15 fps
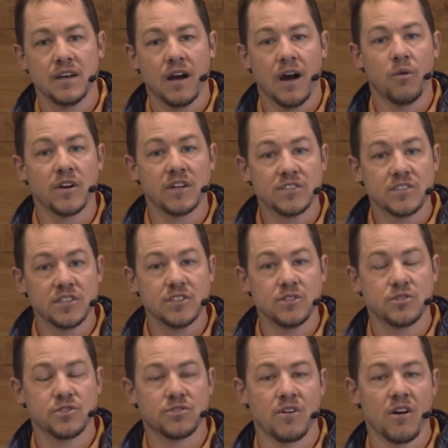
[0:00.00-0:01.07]
I want to see
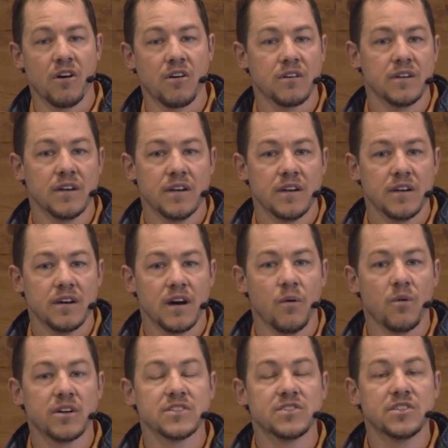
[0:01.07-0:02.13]
you strong. I
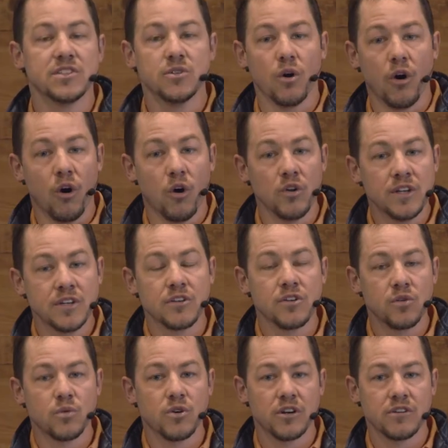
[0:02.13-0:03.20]
want to see you holding to
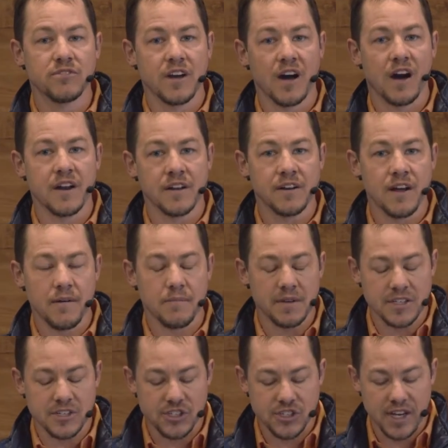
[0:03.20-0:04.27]
the word of God and not
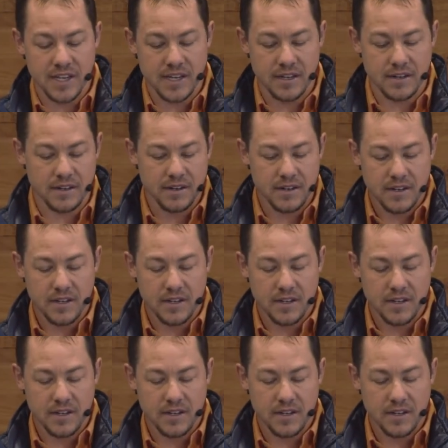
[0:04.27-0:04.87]
being shaken